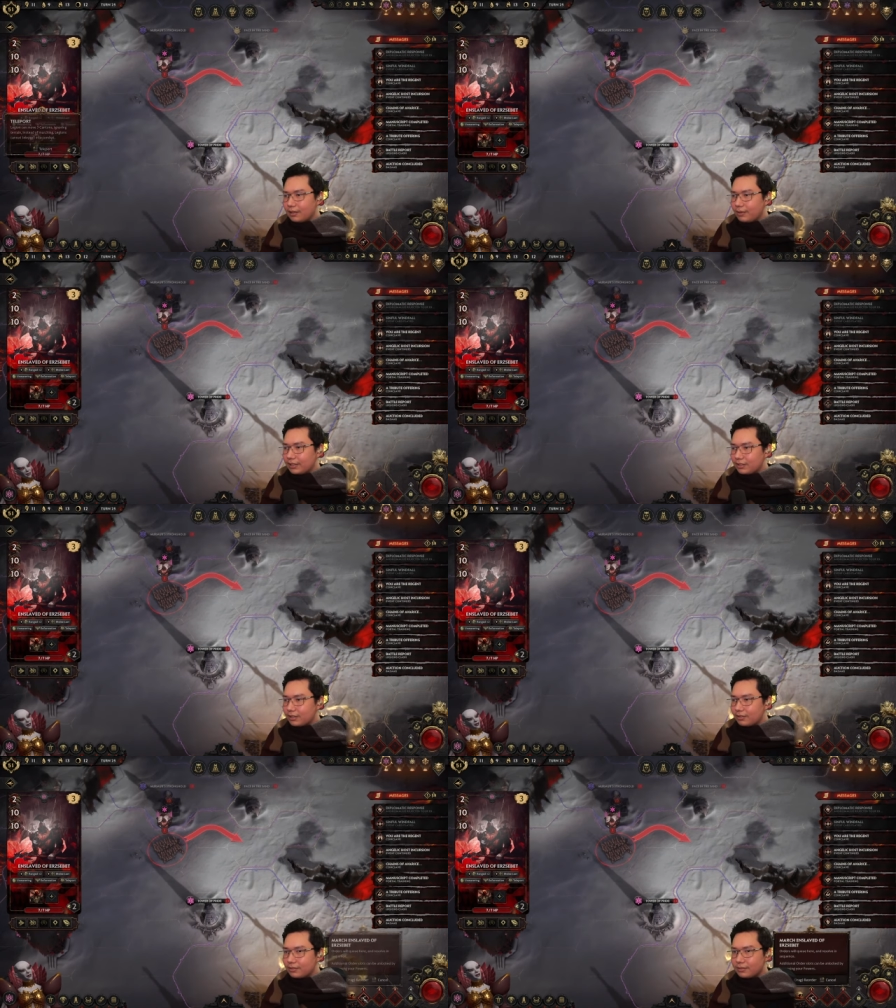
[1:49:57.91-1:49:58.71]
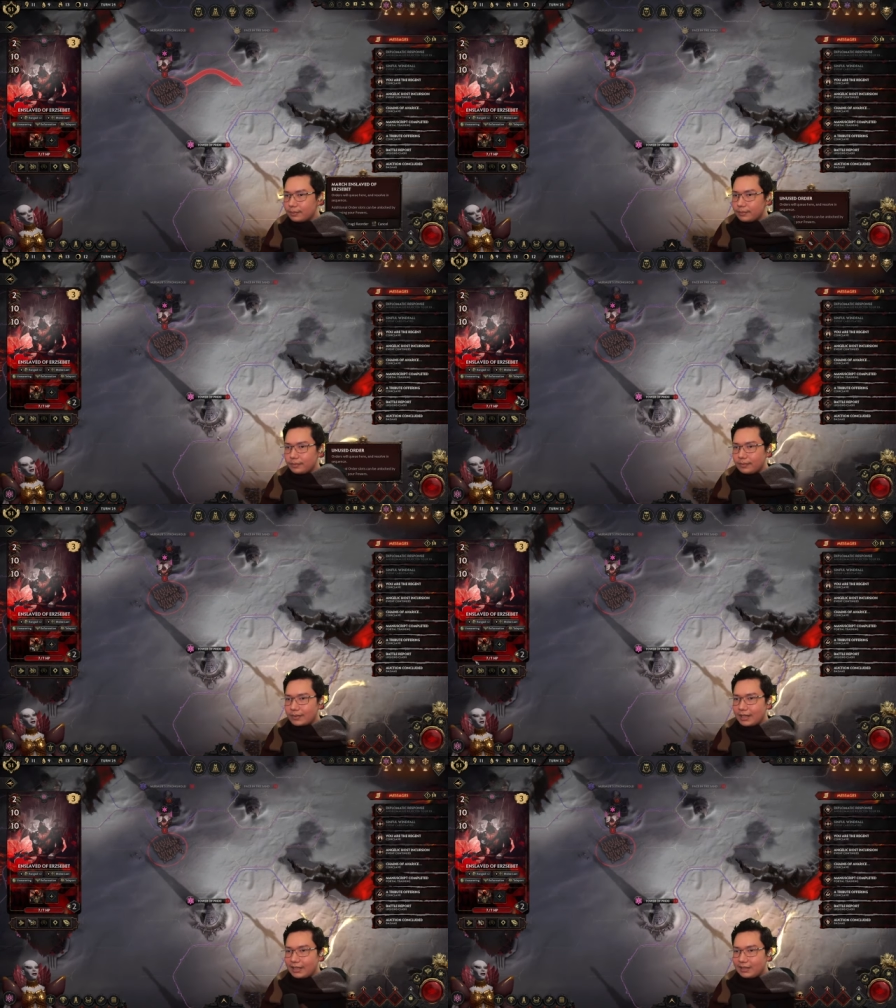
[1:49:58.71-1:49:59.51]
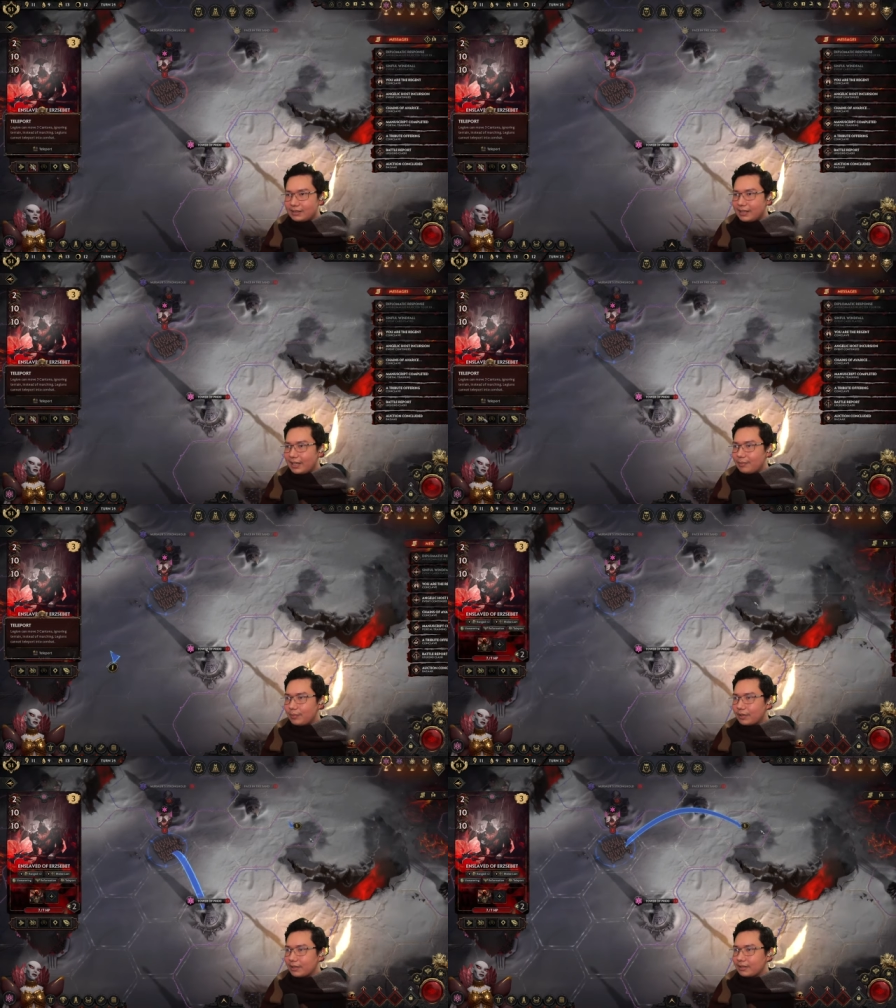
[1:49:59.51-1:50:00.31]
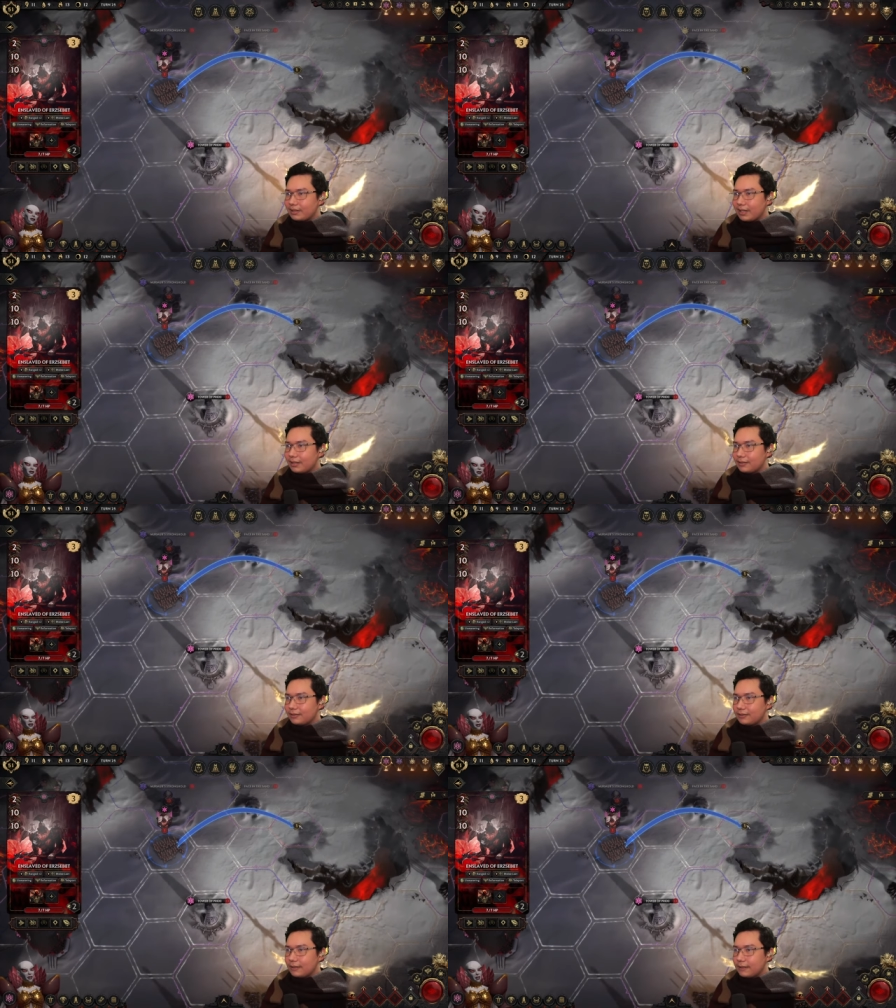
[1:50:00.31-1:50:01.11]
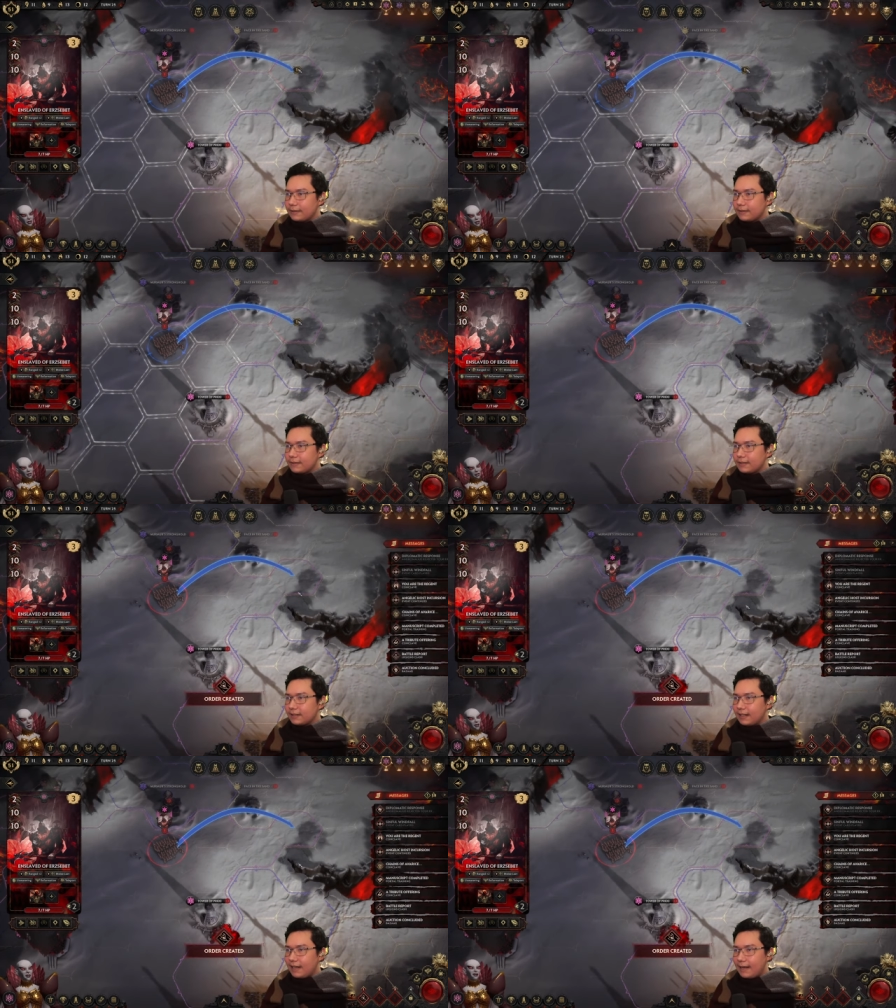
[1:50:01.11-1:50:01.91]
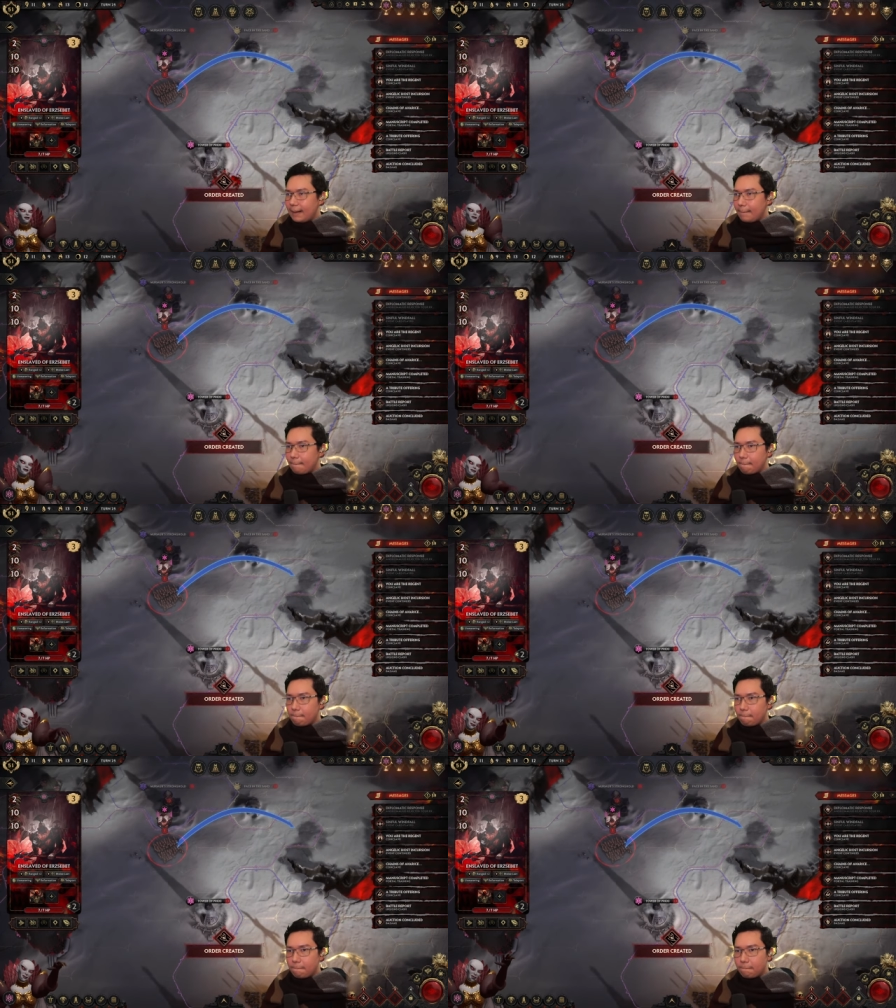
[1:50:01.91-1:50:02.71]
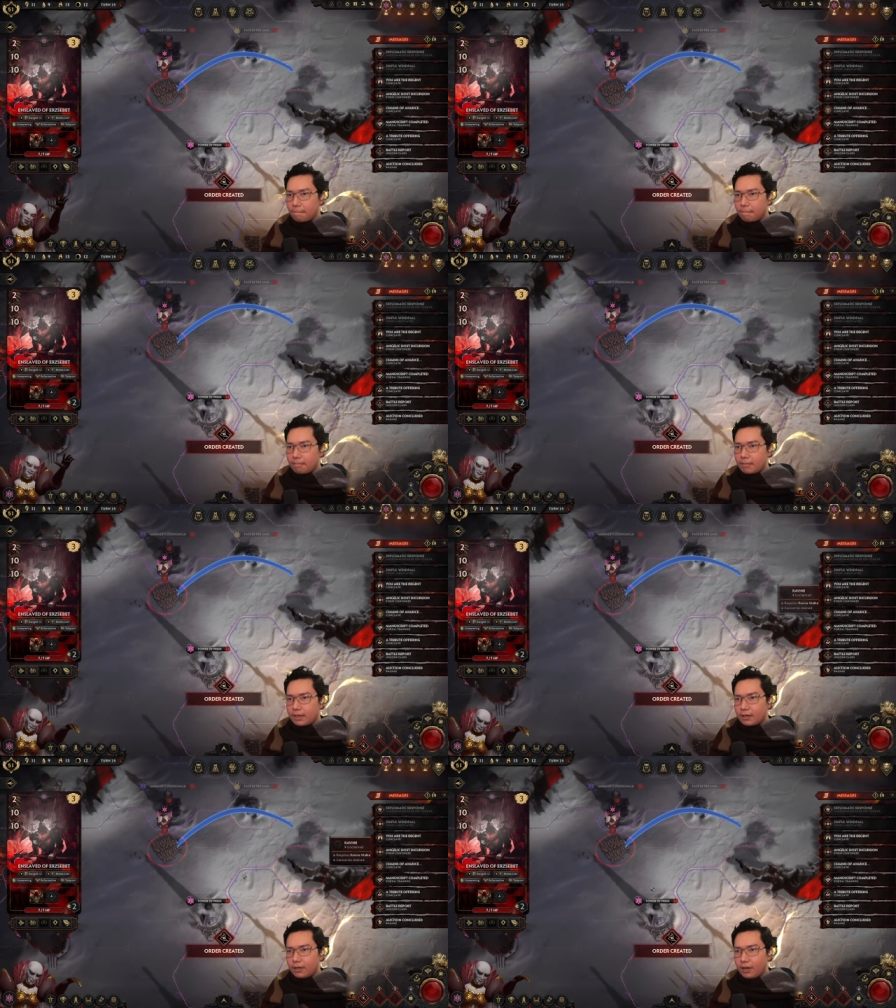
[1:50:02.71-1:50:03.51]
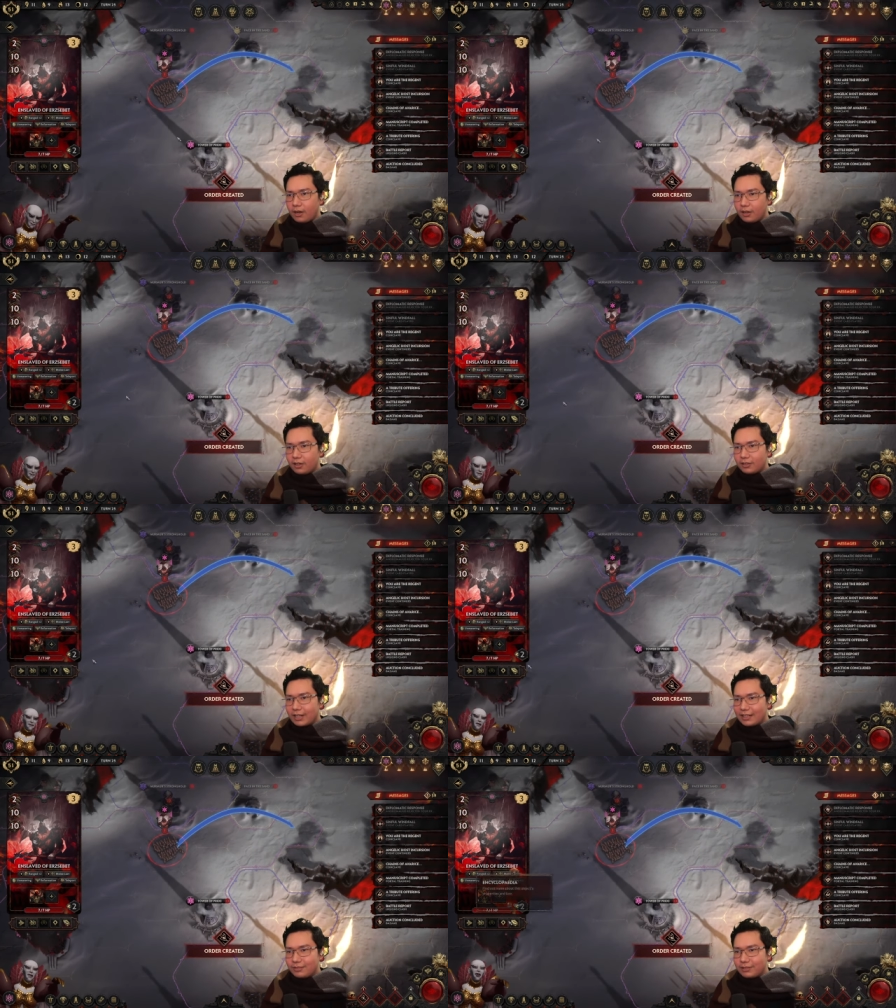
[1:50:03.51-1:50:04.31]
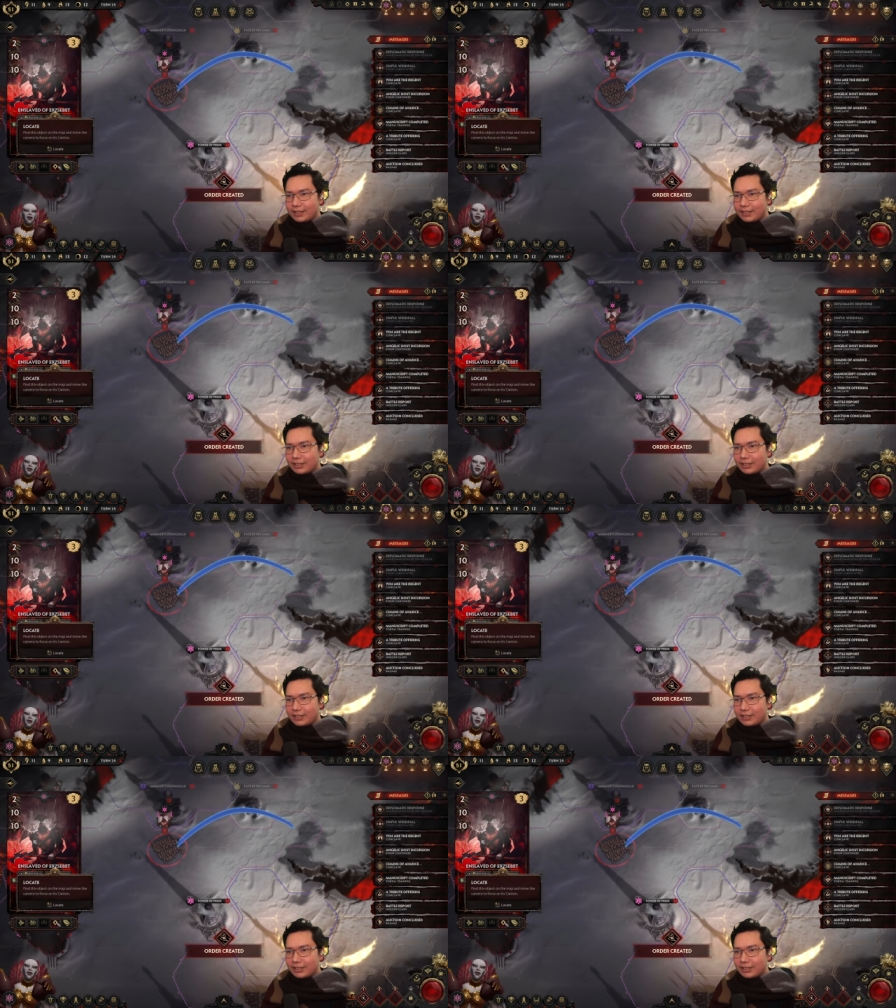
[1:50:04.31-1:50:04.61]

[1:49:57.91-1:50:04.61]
Wait, so I can teleport this now to there. Oh, that's really